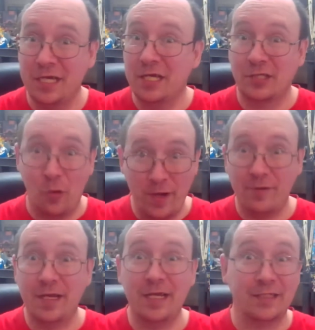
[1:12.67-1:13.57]
So here
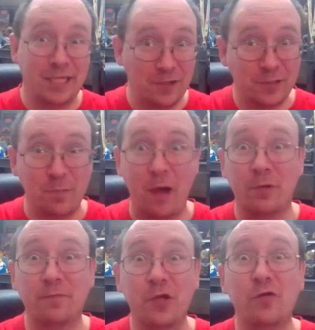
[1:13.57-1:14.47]
it is. Here's my
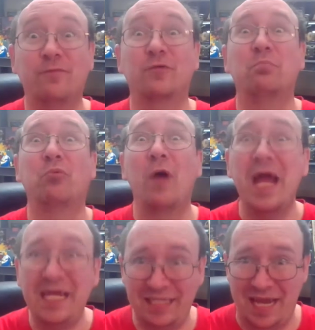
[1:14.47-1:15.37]
review for
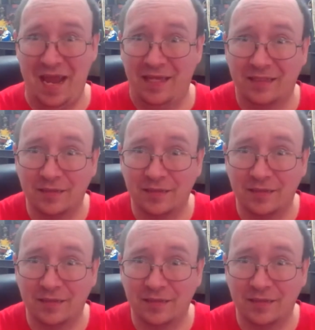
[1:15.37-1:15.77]
Braindead.